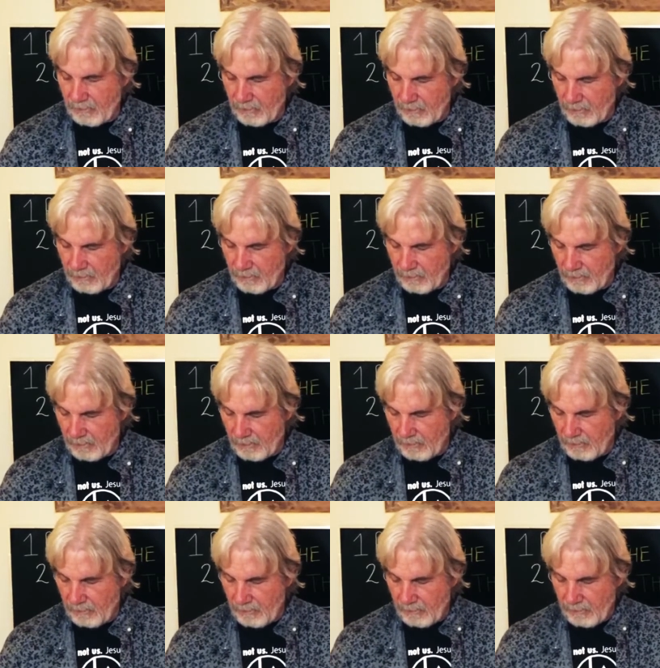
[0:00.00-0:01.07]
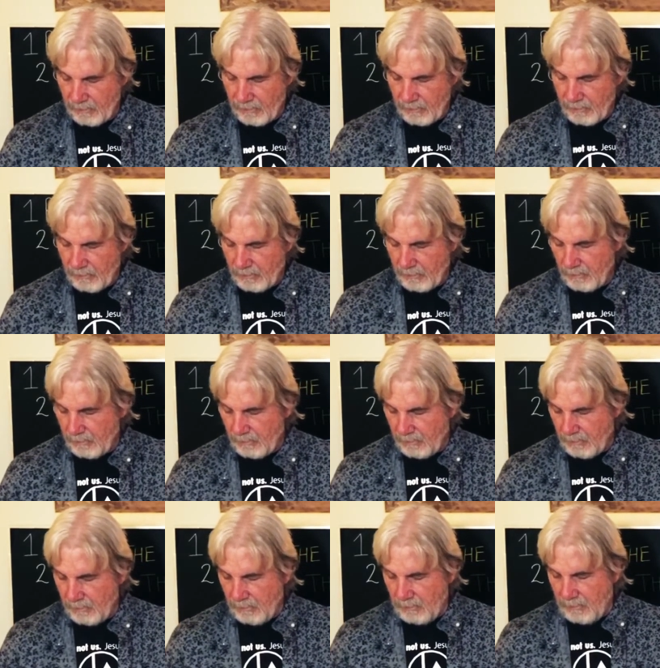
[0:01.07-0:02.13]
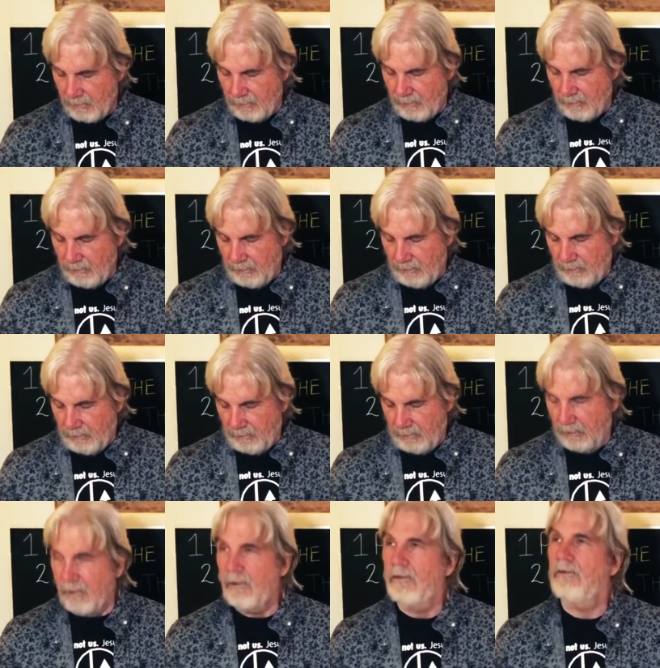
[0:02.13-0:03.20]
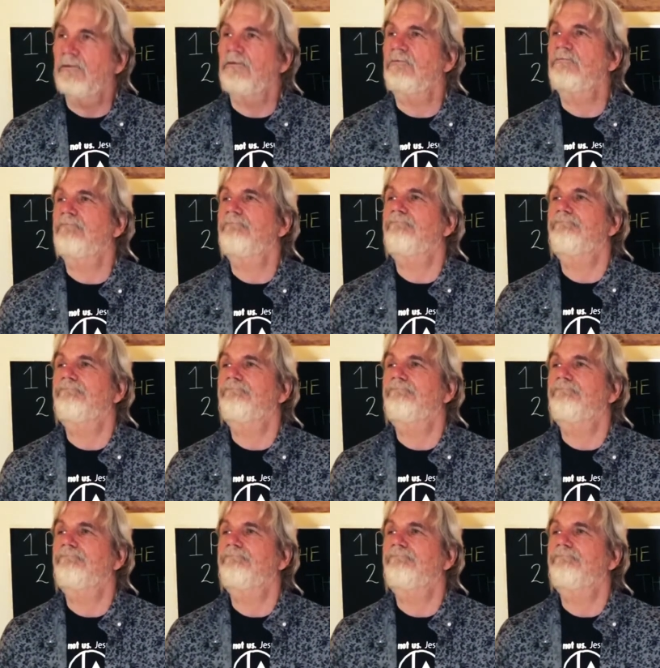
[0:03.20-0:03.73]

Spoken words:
[no speech]